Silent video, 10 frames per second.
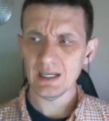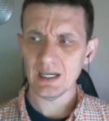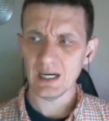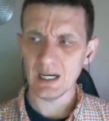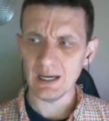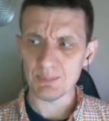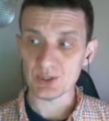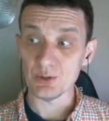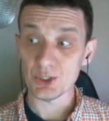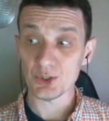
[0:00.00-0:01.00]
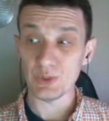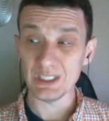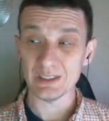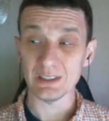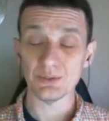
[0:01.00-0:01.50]
Episode just
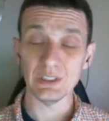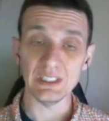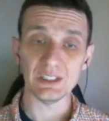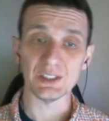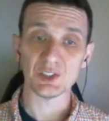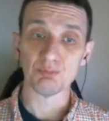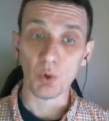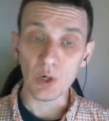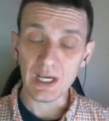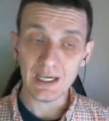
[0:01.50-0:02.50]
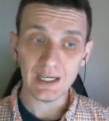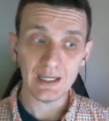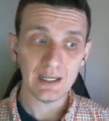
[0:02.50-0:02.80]
released this morning.